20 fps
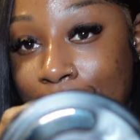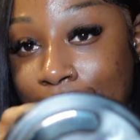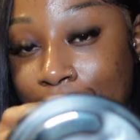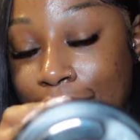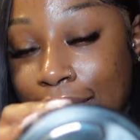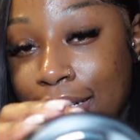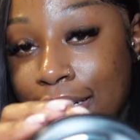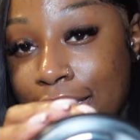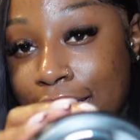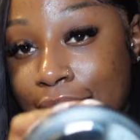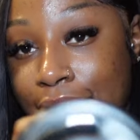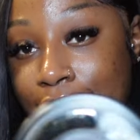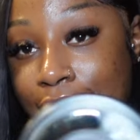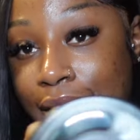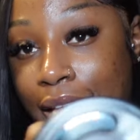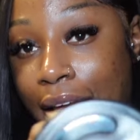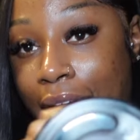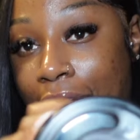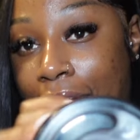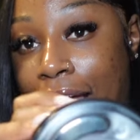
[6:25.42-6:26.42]
this
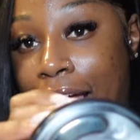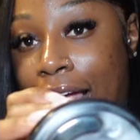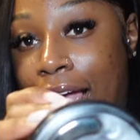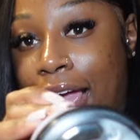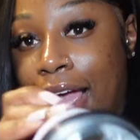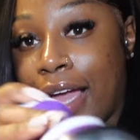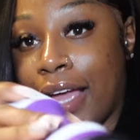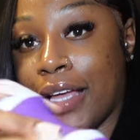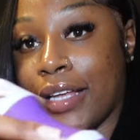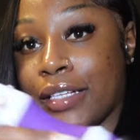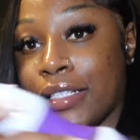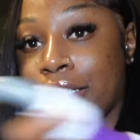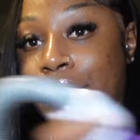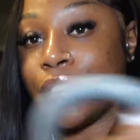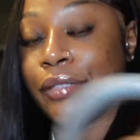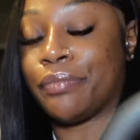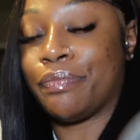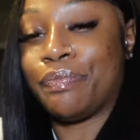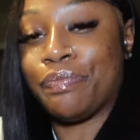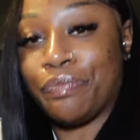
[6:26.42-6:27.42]
and
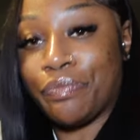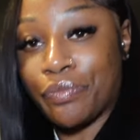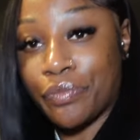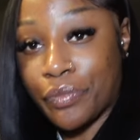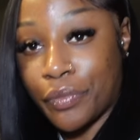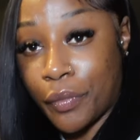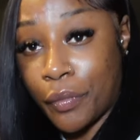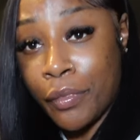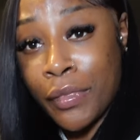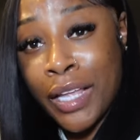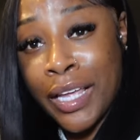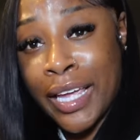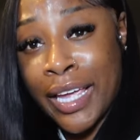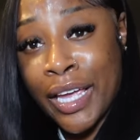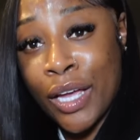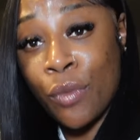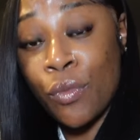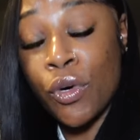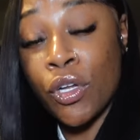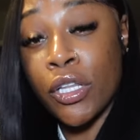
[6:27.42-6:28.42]

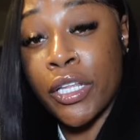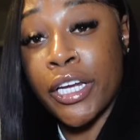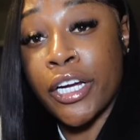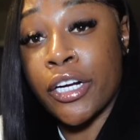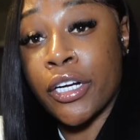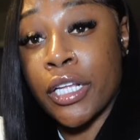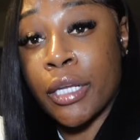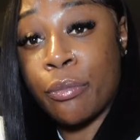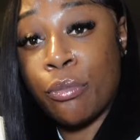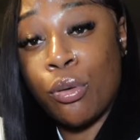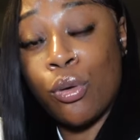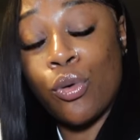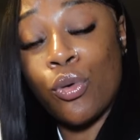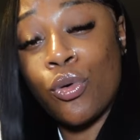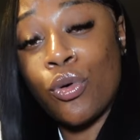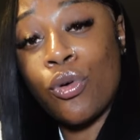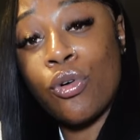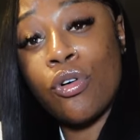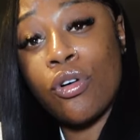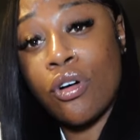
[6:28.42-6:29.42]
it will literally
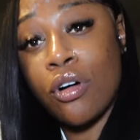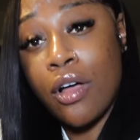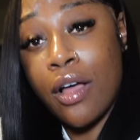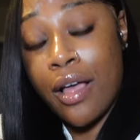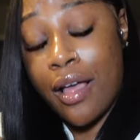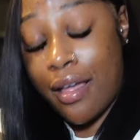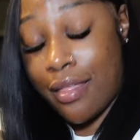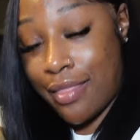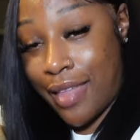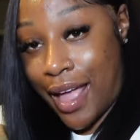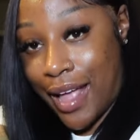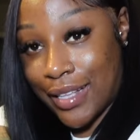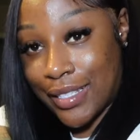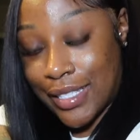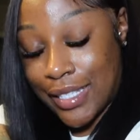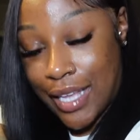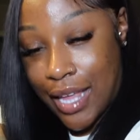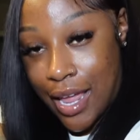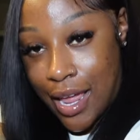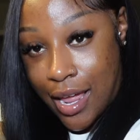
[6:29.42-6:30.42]
pull that
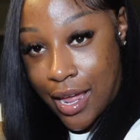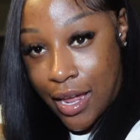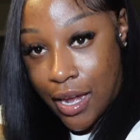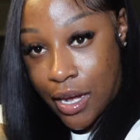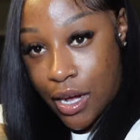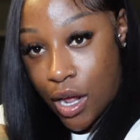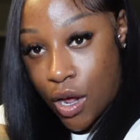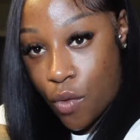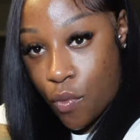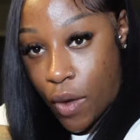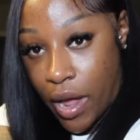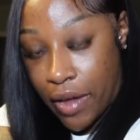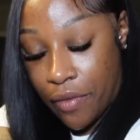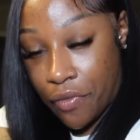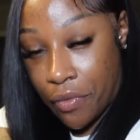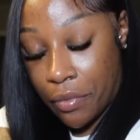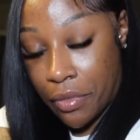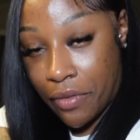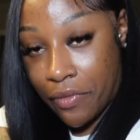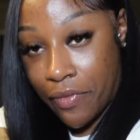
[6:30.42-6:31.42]
skin away
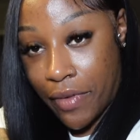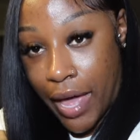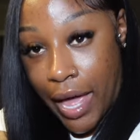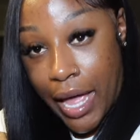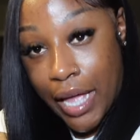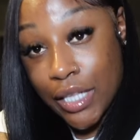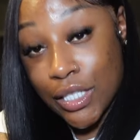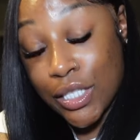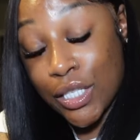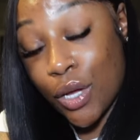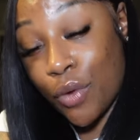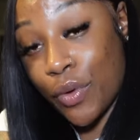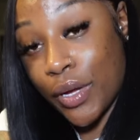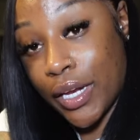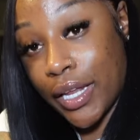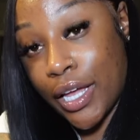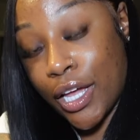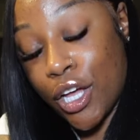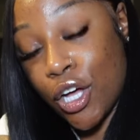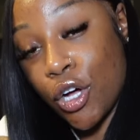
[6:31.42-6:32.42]
from the fat. So it
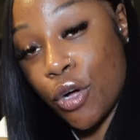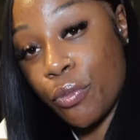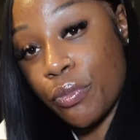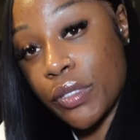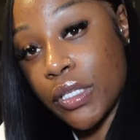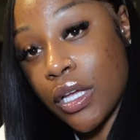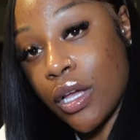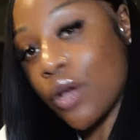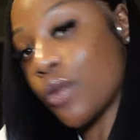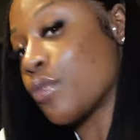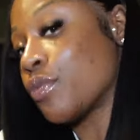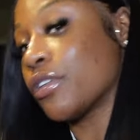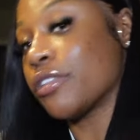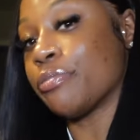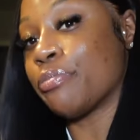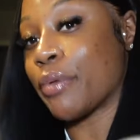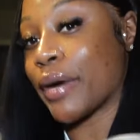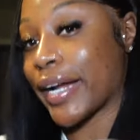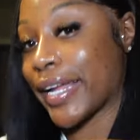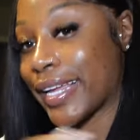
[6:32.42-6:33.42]
helps
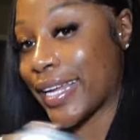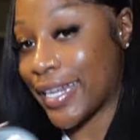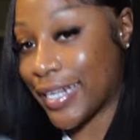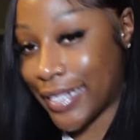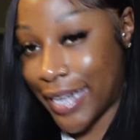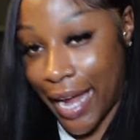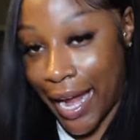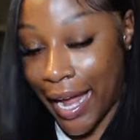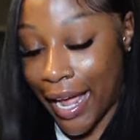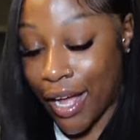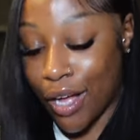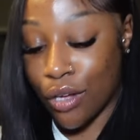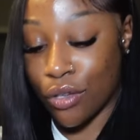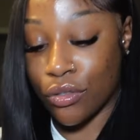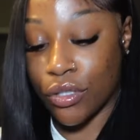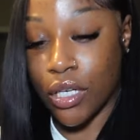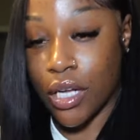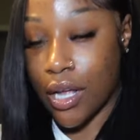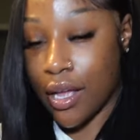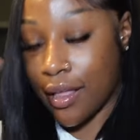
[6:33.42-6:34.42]
with breaking down
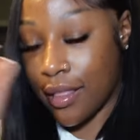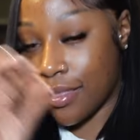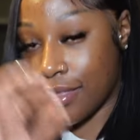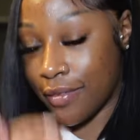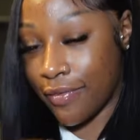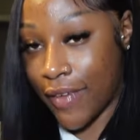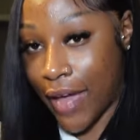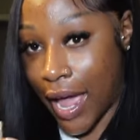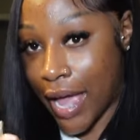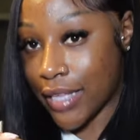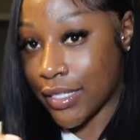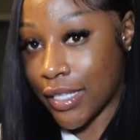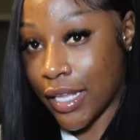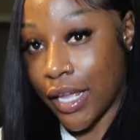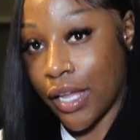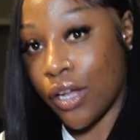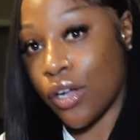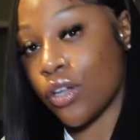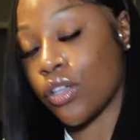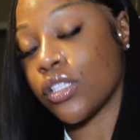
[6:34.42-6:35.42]
the fat
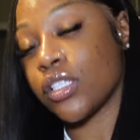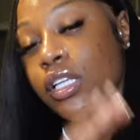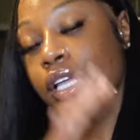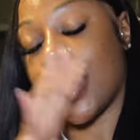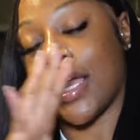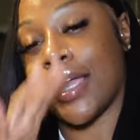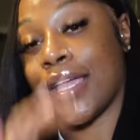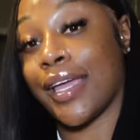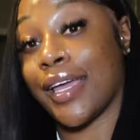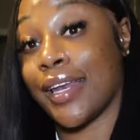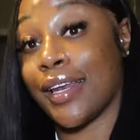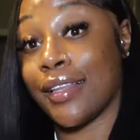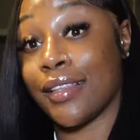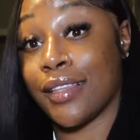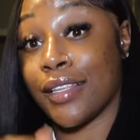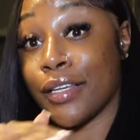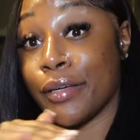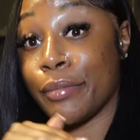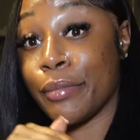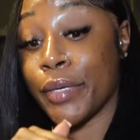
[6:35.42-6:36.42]
cells and getting
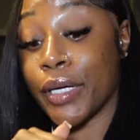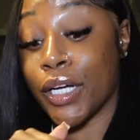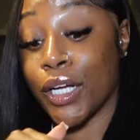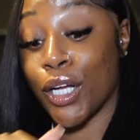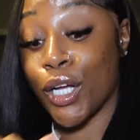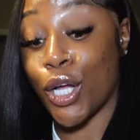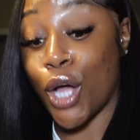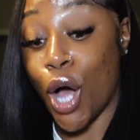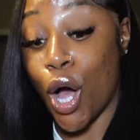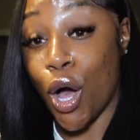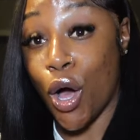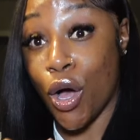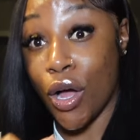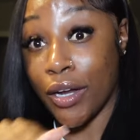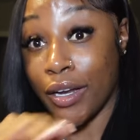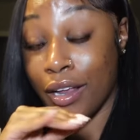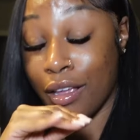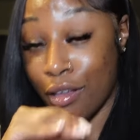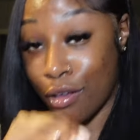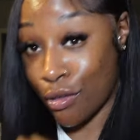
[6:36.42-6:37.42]
them gone
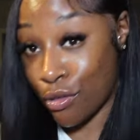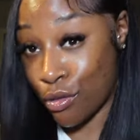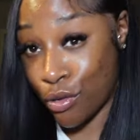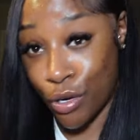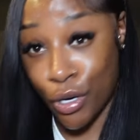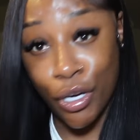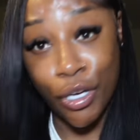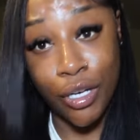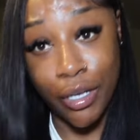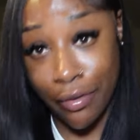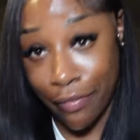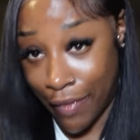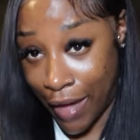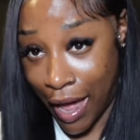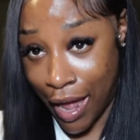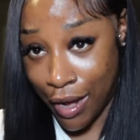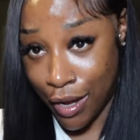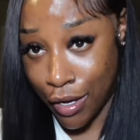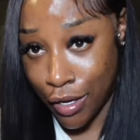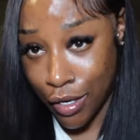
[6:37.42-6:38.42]
through your
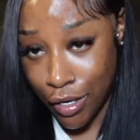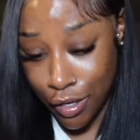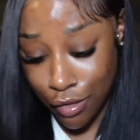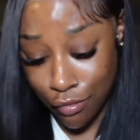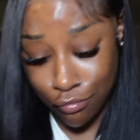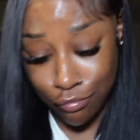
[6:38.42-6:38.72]
lymphatic.